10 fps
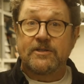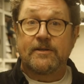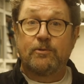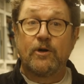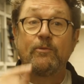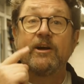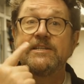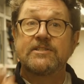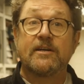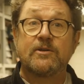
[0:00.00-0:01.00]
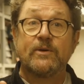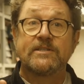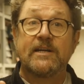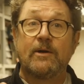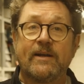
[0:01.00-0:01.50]
to the point where he started
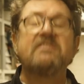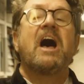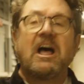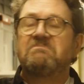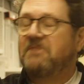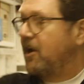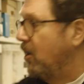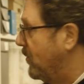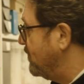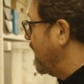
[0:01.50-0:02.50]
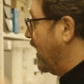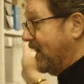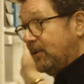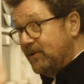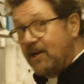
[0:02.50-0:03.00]
whistling, went, I go.
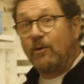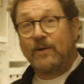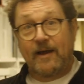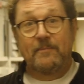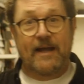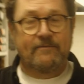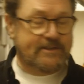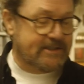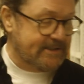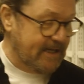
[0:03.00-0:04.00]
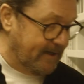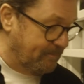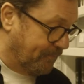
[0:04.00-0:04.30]
And he would go without me having to tell him.